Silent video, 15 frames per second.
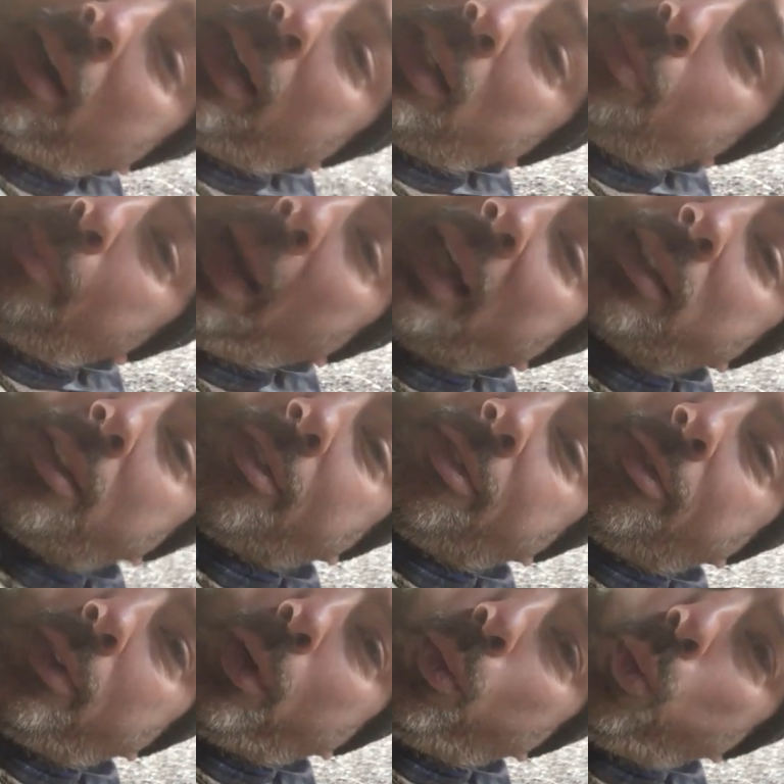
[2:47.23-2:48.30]
is
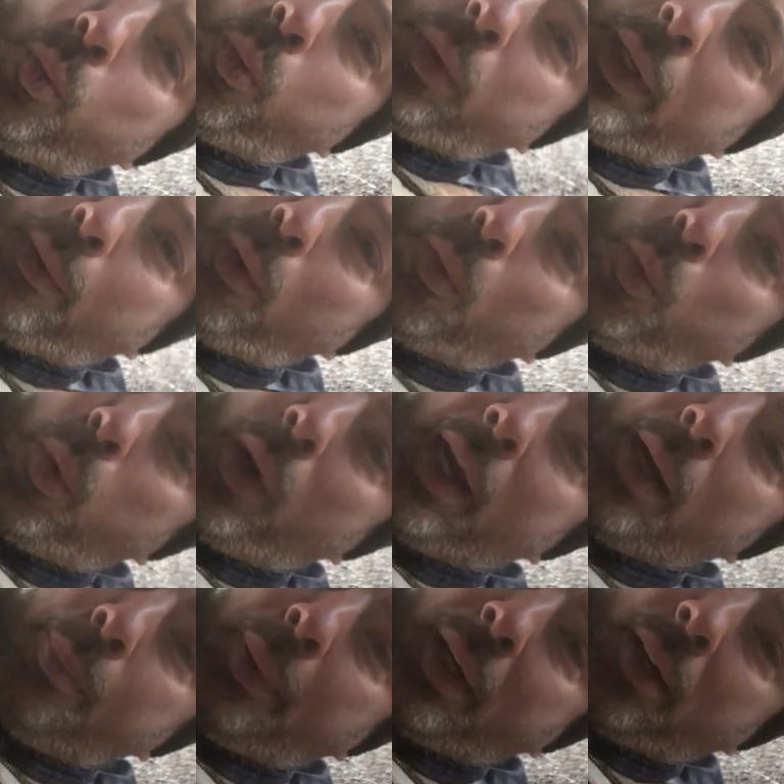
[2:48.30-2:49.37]
massive. They were
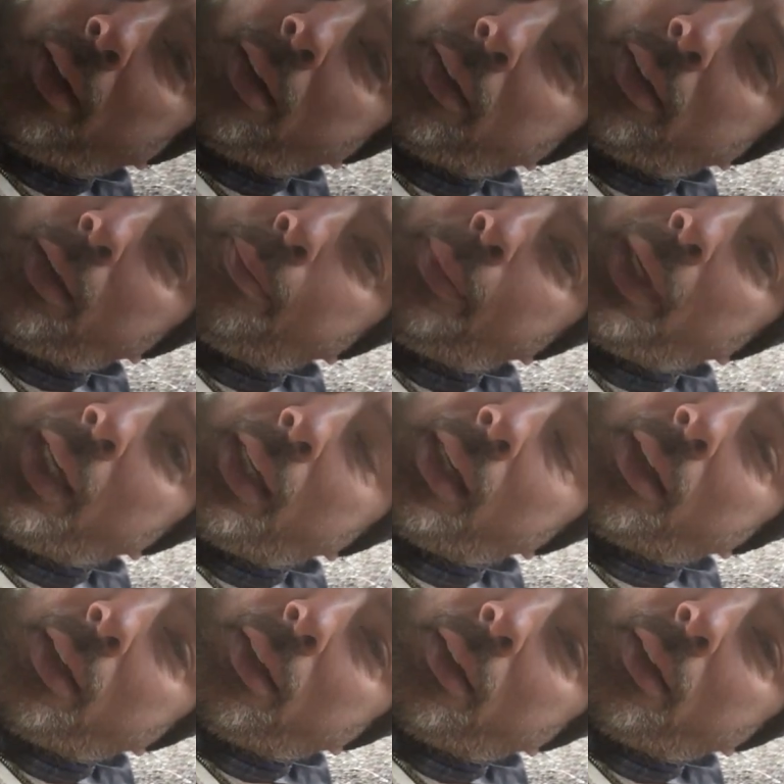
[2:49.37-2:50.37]
way bigger than me,